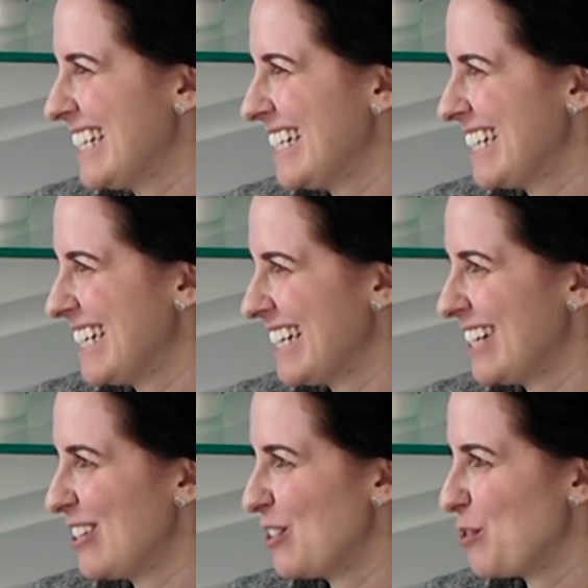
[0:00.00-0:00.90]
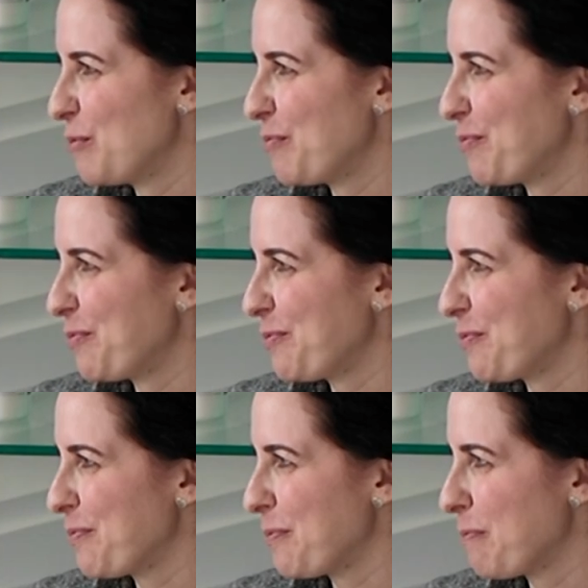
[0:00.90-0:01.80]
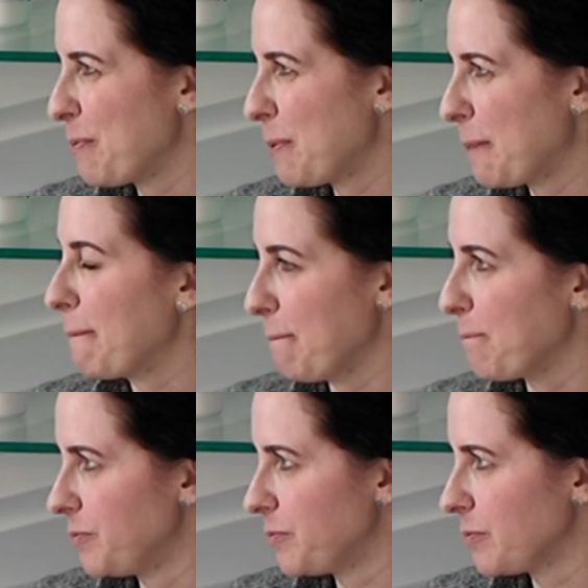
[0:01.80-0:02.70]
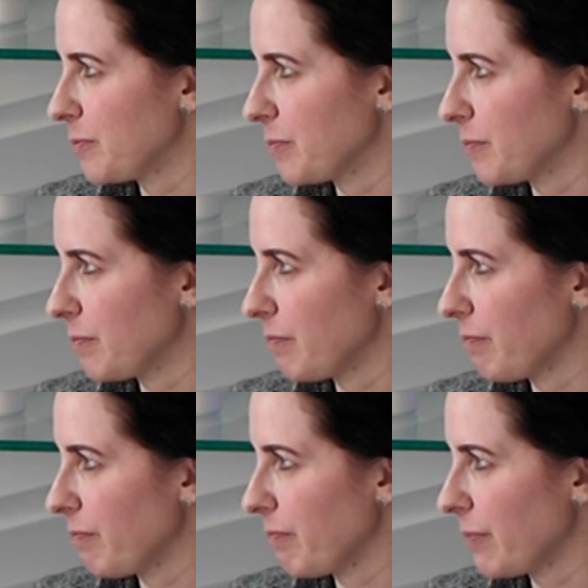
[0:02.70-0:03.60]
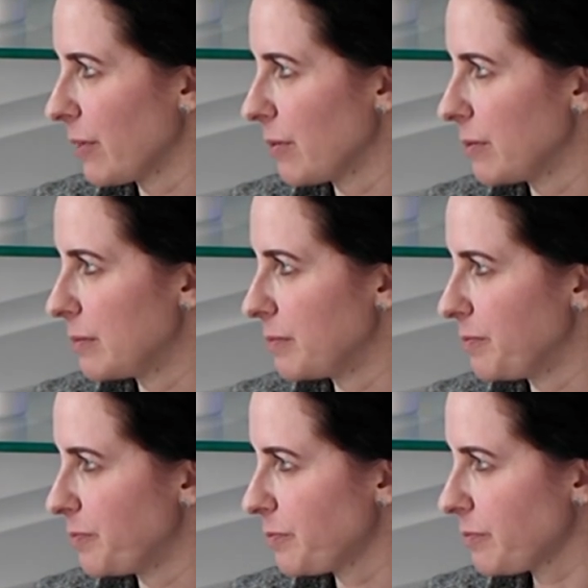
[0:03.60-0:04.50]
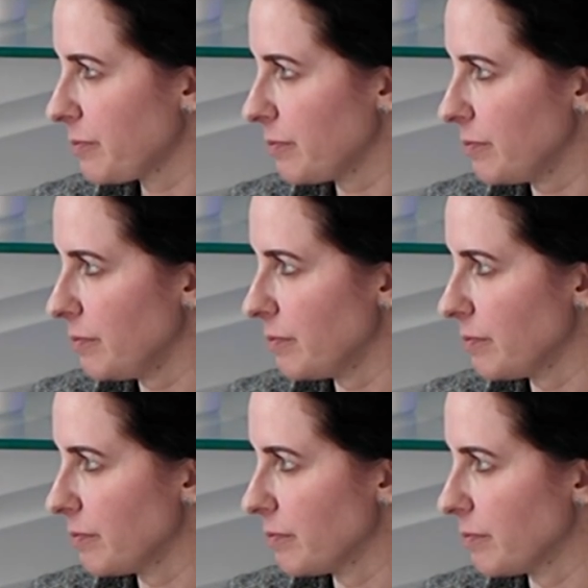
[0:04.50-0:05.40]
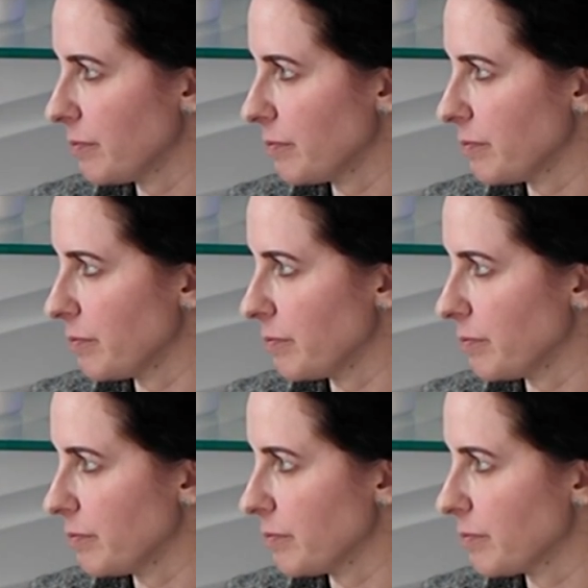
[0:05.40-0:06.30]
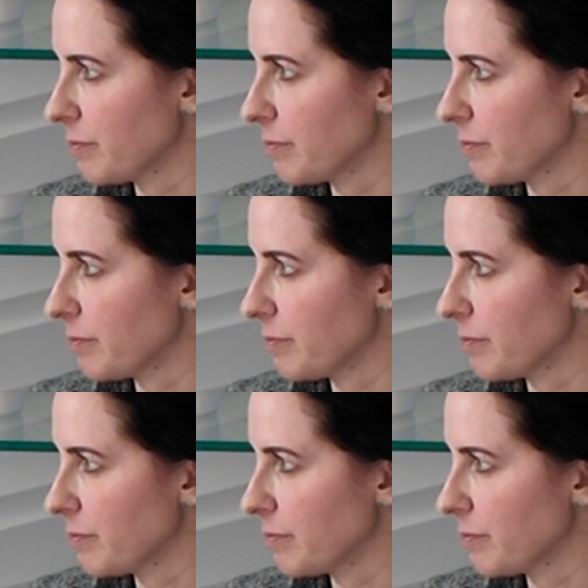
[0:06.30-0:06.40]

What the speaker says: This person isn't speaking.